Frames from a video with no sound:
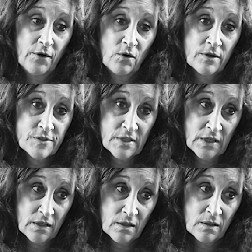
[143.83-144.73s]
on
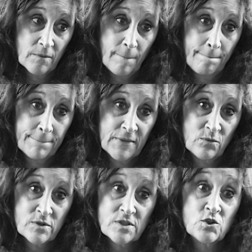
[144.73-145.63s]
August 9th,
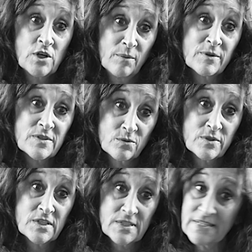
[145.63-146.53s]
it was a
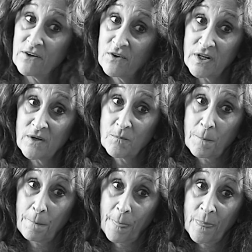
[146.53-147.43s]
Shabbos, it was a Saturday.
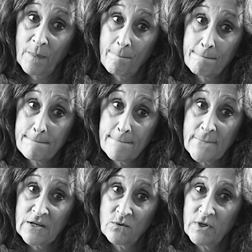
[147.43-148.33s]

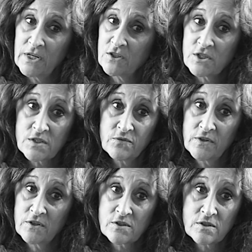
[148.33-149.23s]
We had
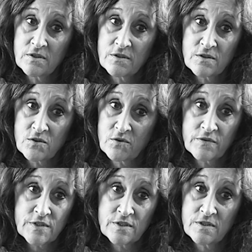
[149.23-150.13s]
just finished
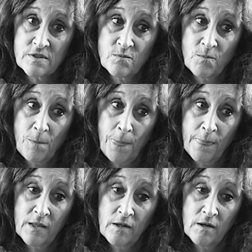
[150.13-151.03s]
services,
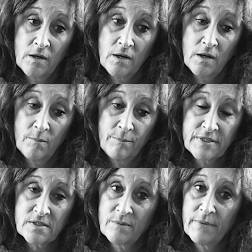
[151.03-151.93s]

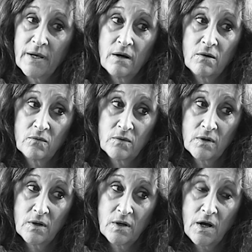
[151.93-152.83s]
but somehow
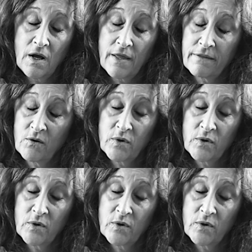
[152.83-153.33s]
I